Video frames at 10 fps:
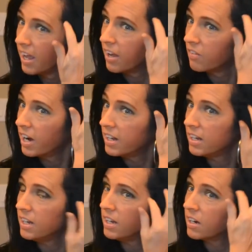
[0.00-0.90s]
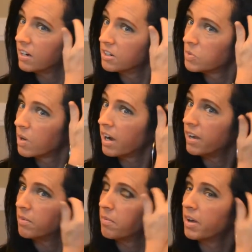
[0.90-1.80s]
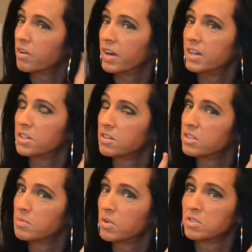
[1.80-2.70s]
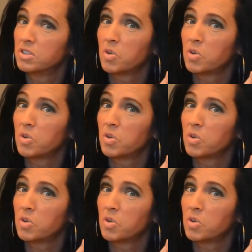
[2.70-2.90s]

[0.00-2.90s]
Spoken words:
And right in here is where my gray turns the most.